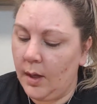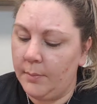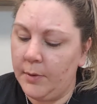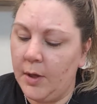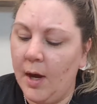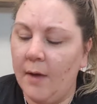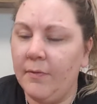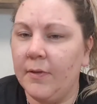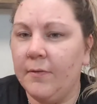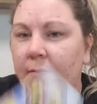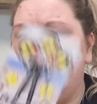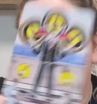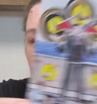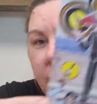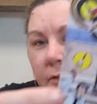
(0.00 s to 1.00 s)
You have the
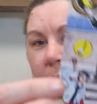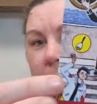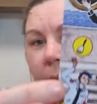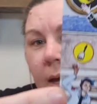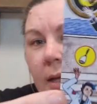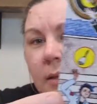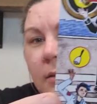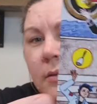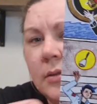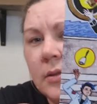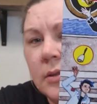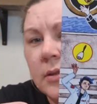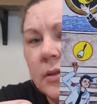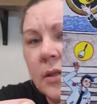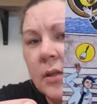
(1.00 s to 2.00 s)
Five of
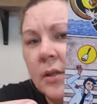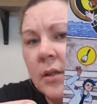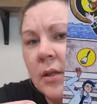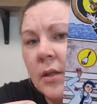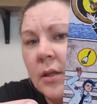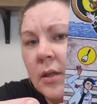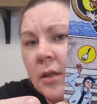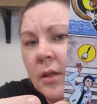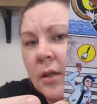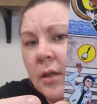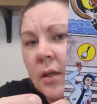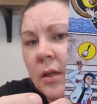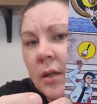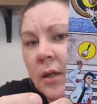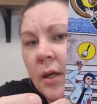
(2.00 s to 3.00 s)
Bells.
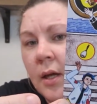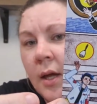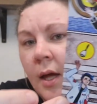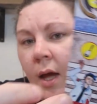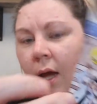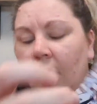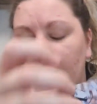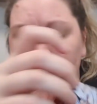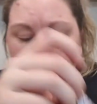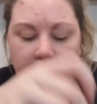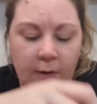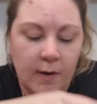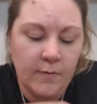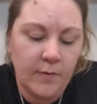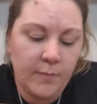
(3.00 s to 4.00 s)
The
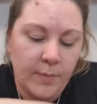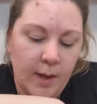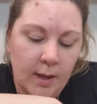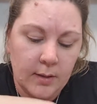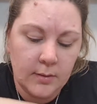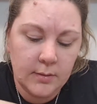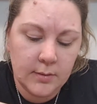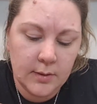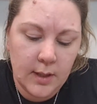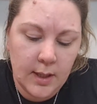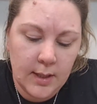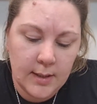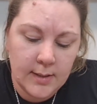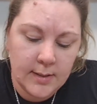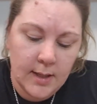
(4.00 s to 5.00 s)
Five of Bells
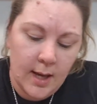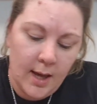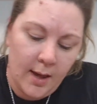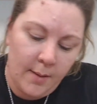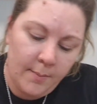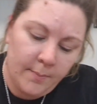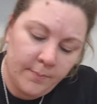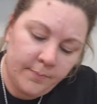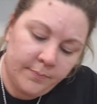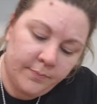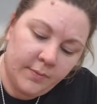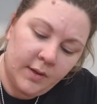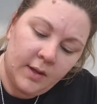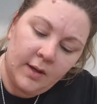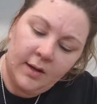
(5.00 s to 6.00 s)
is kind
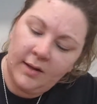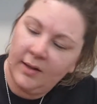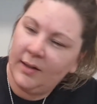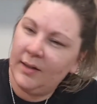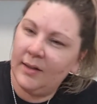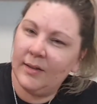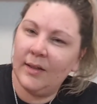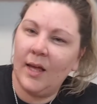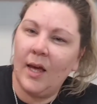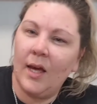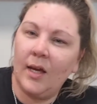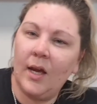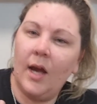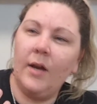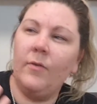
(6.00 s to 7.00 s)

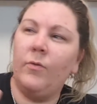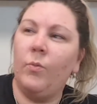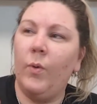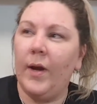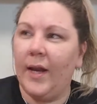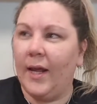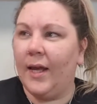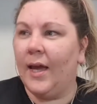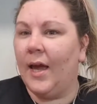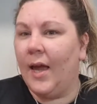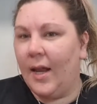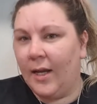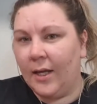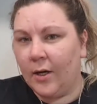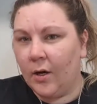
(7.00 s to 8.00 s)
of winning at
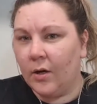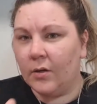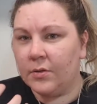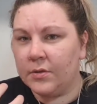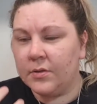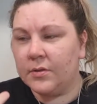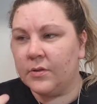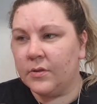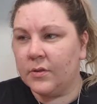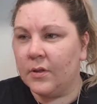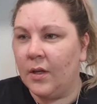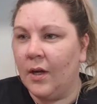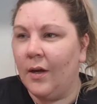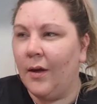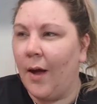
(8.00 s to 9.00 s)
any costs.
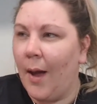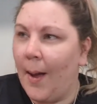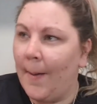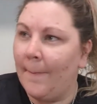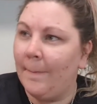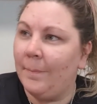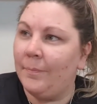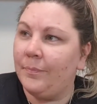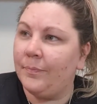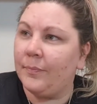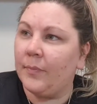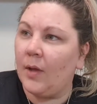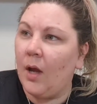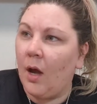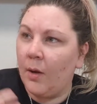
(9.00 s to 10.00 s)

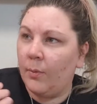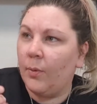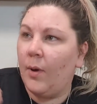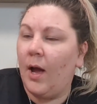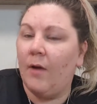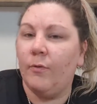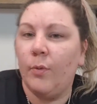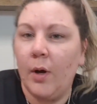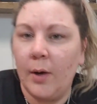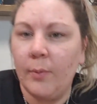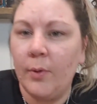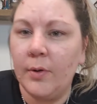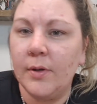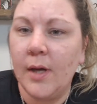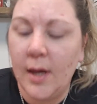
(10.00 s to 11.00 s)
I will have what I
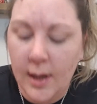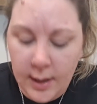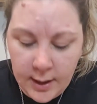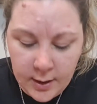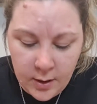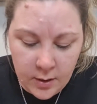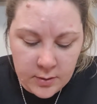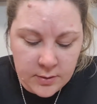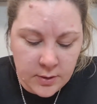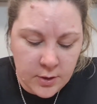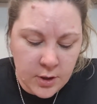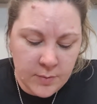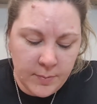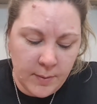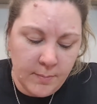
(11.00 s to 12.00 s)
want at any cost. So
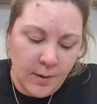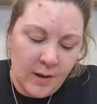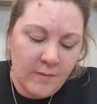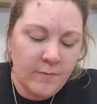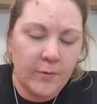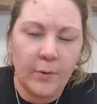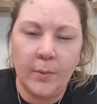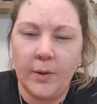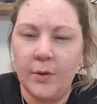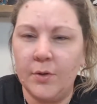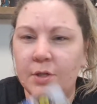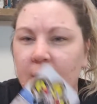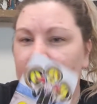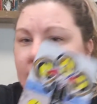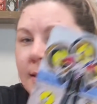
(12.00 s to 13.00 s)
just be mindful when you're
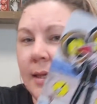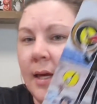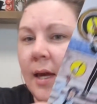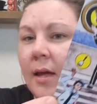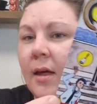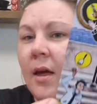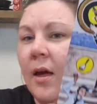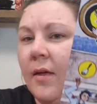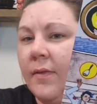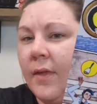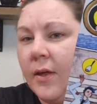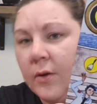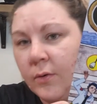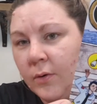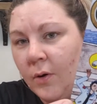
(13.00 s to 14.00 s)
chasing it
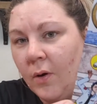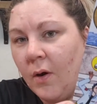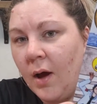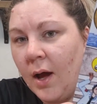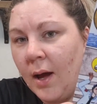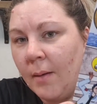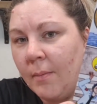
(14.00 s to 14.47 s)
that you're not